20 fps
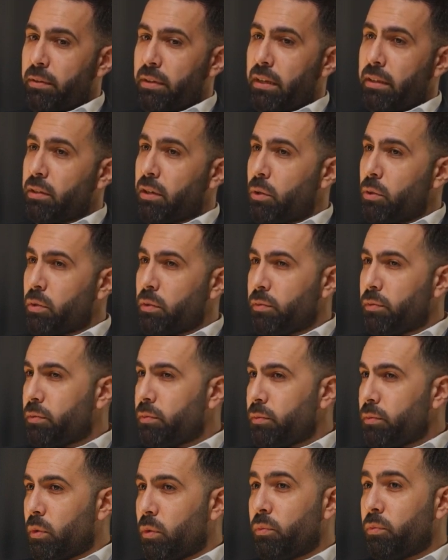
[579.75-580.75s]
There's a lot
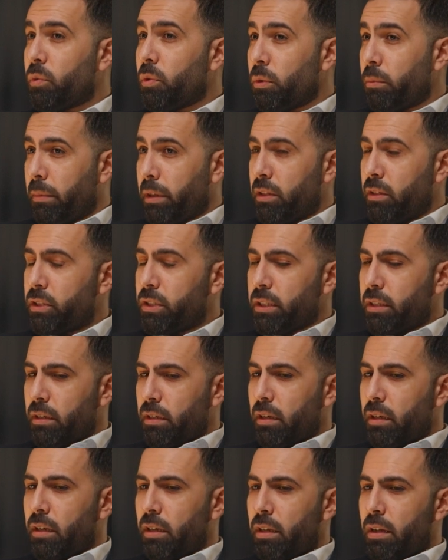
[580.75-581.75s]
of information,
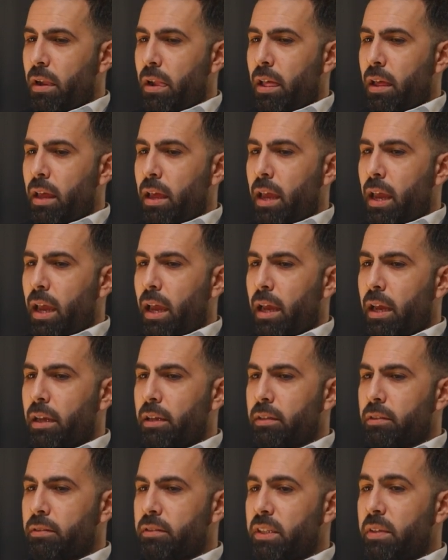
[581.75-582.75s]

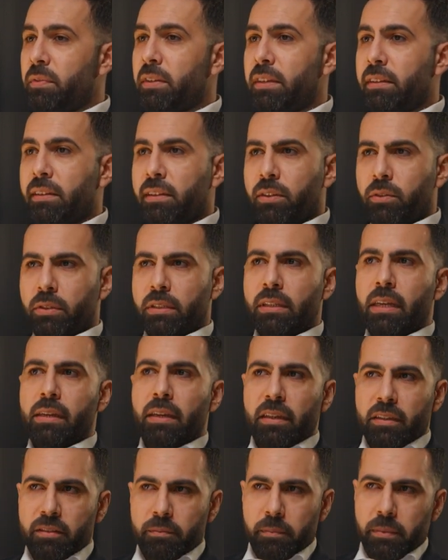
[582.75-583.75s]
and definitely you need an
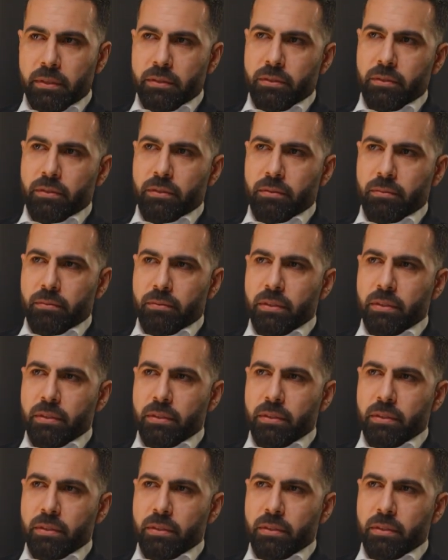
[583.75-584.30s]
expert.